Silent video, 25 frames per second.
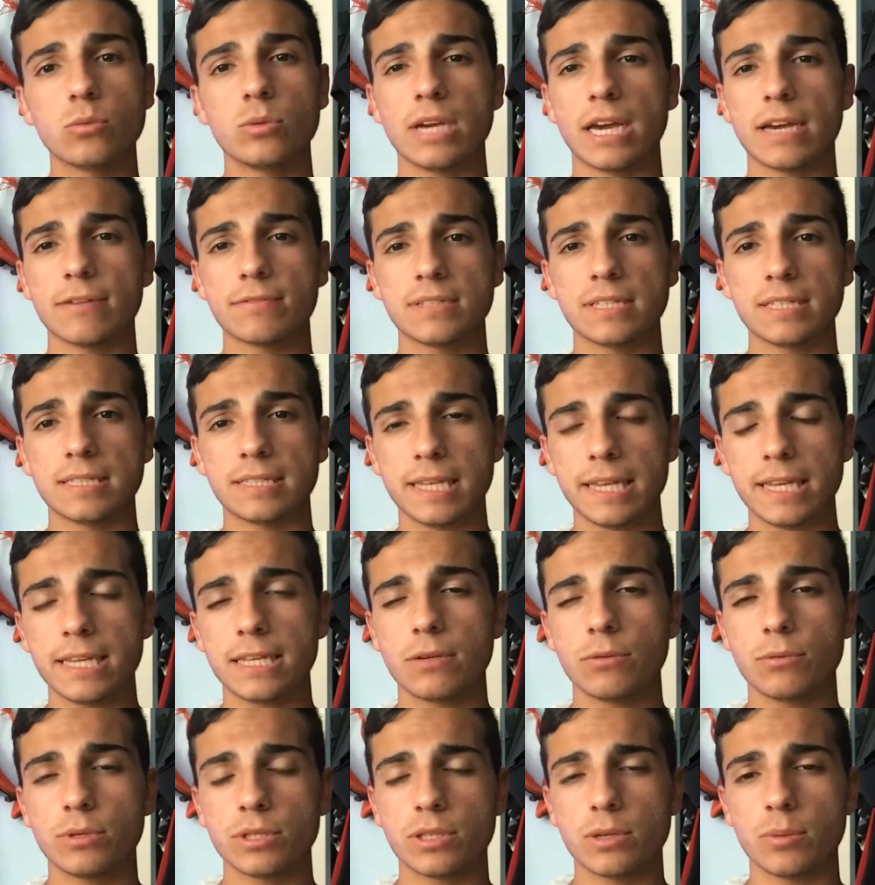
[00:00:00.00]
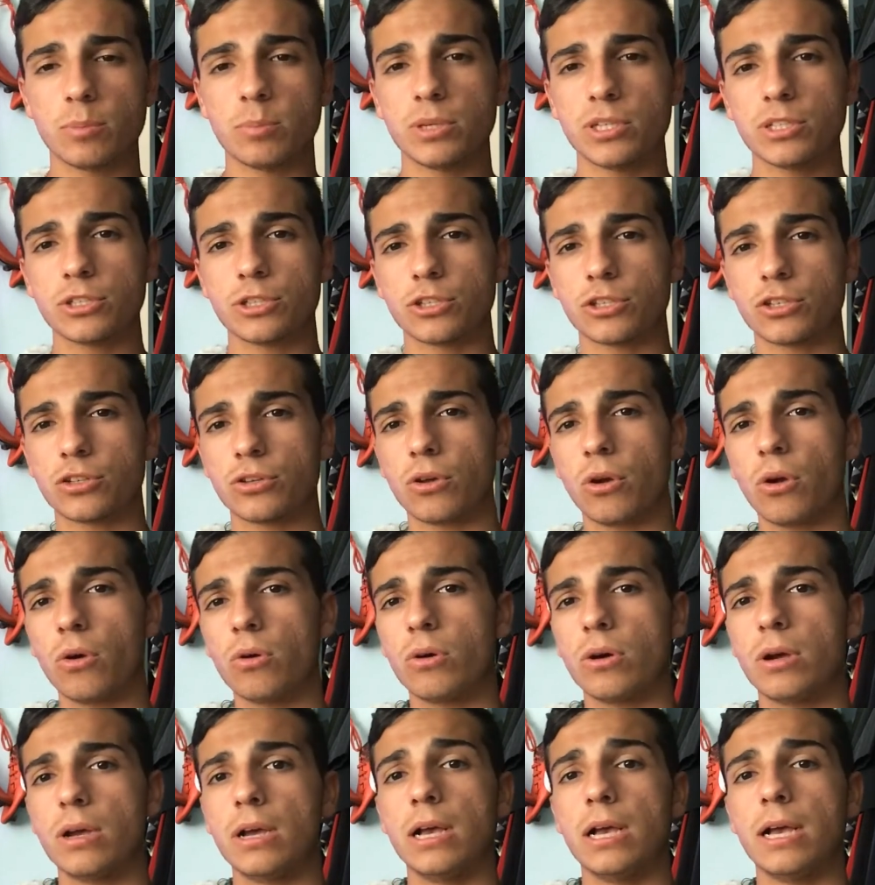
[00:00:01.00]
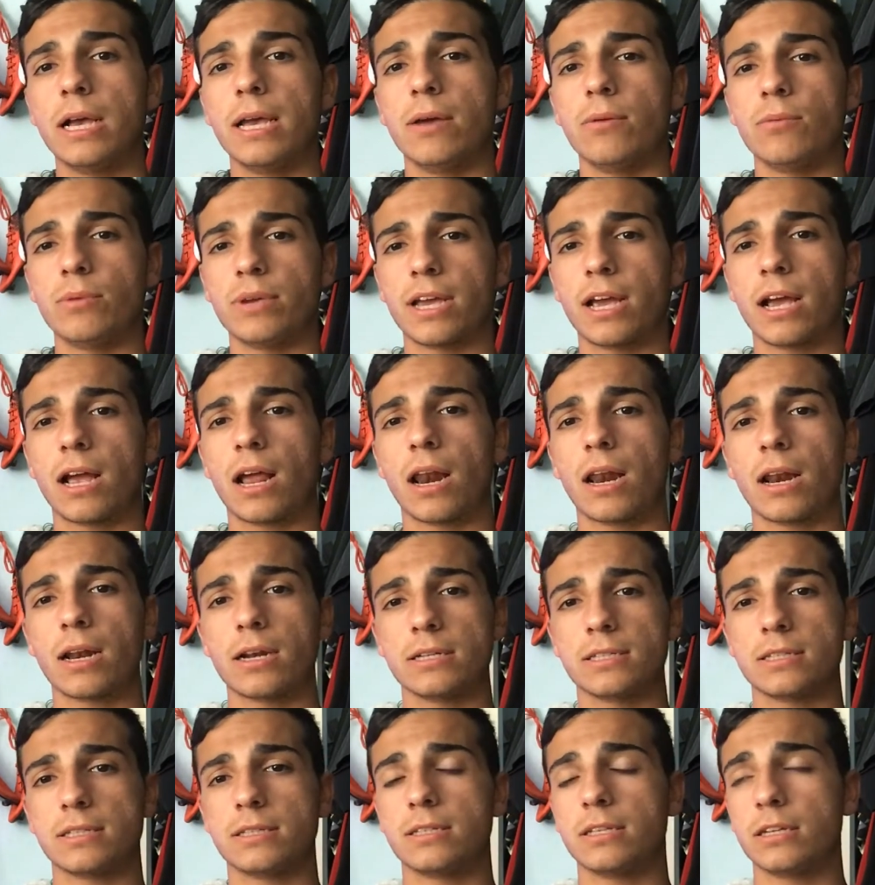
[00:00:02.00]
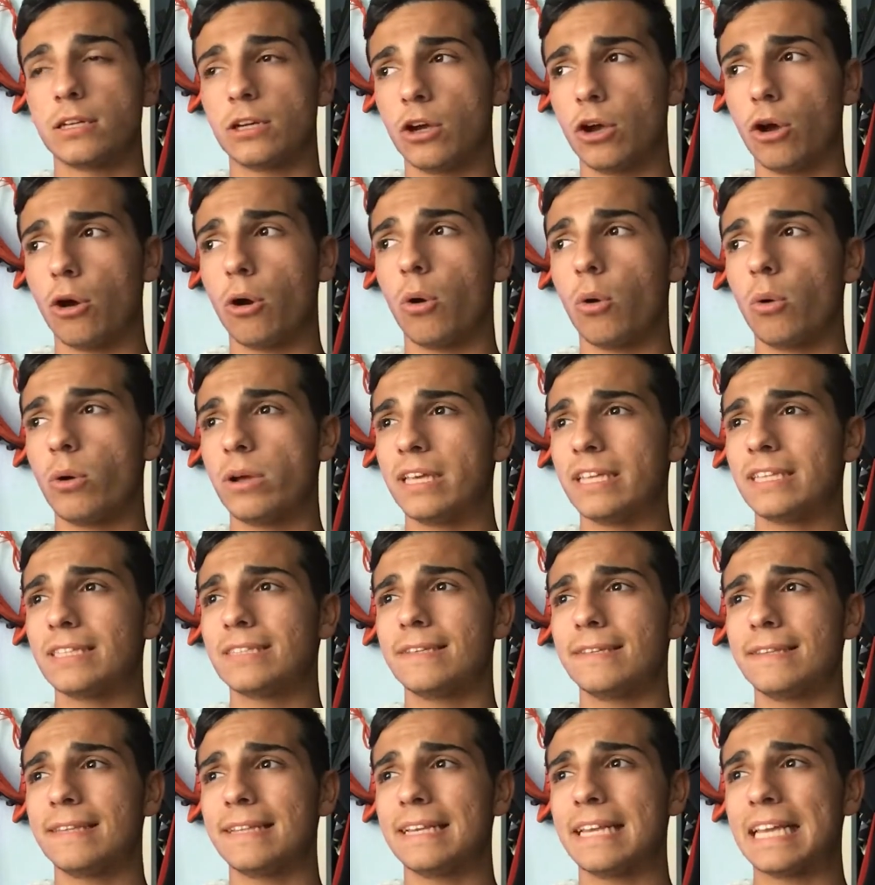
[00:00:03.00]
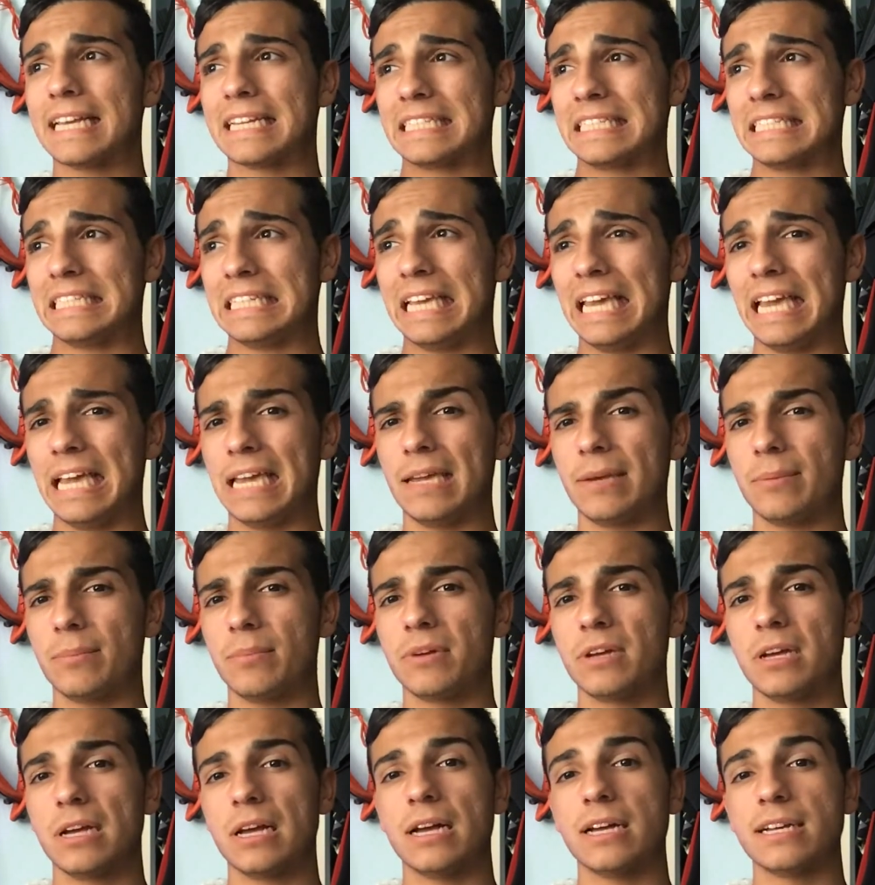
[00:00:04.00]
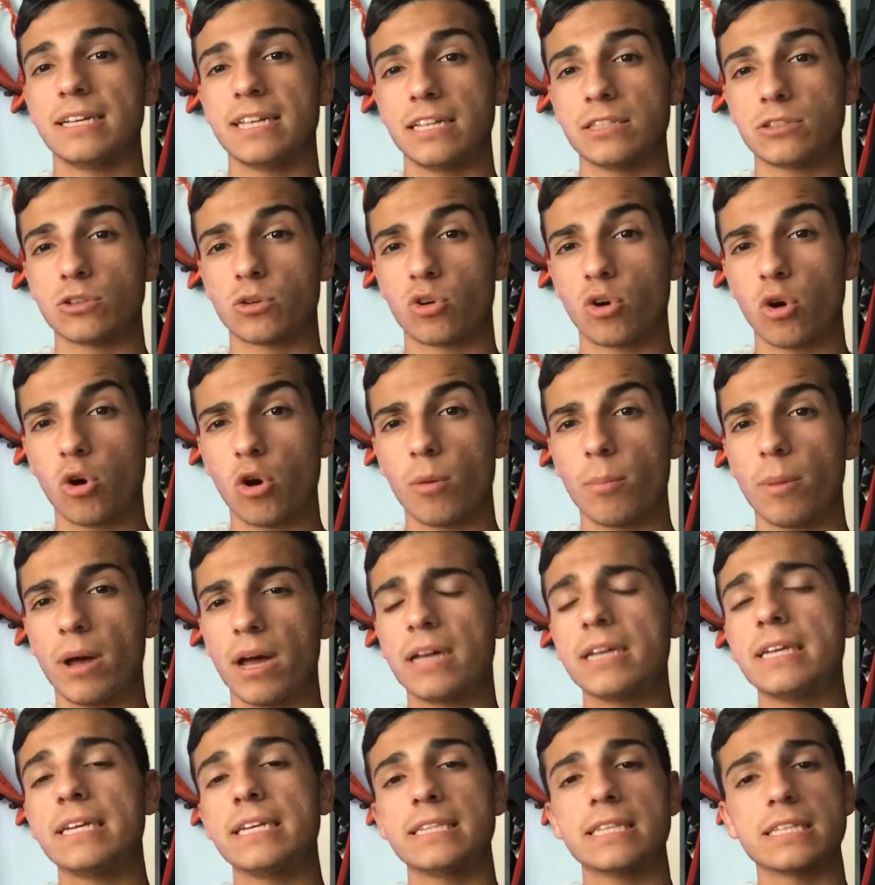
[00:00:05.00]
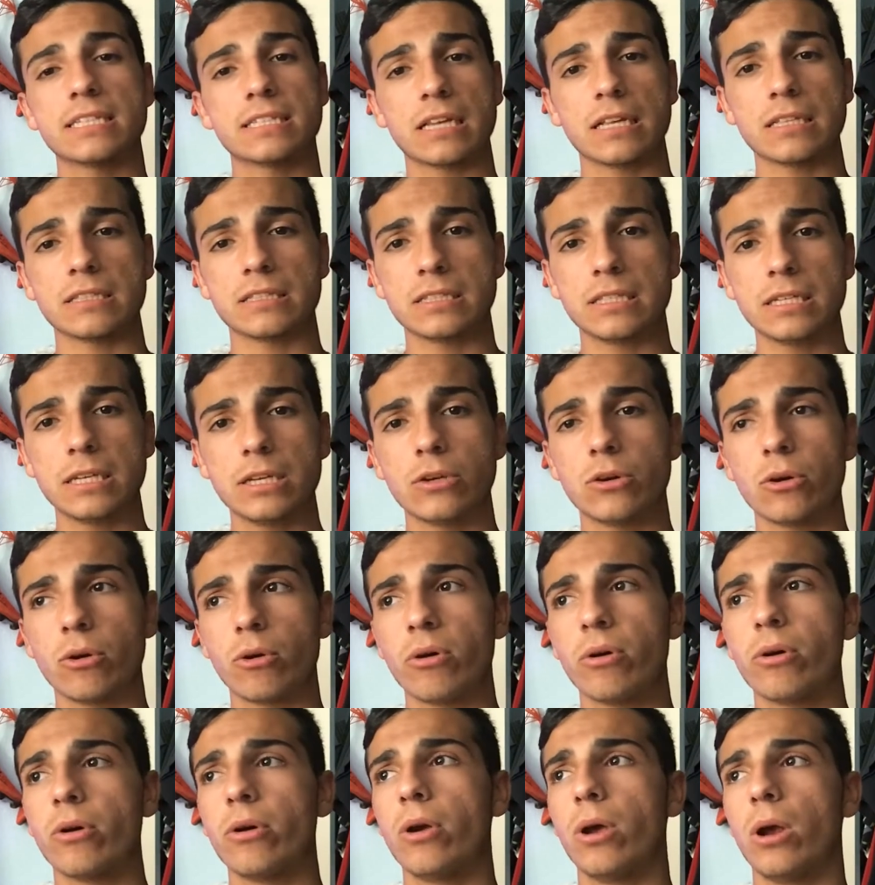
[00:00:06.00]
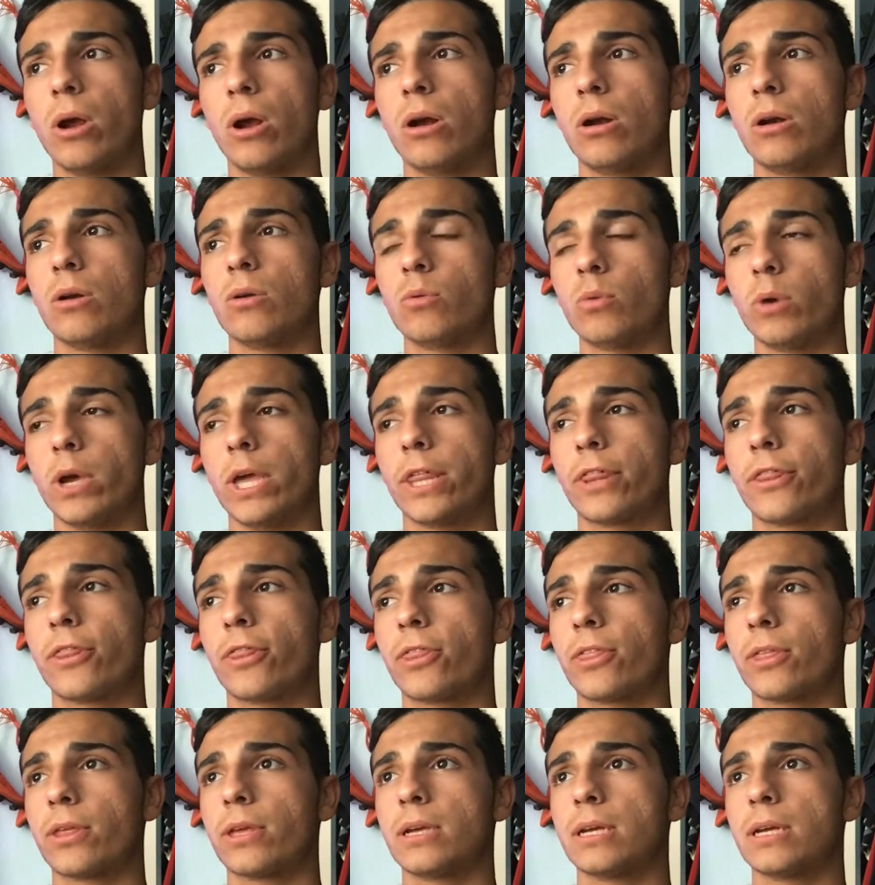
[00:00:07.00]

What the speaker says: We have to take it with a pinch of salt, and we have to go into the next game against Roma in the San Siro with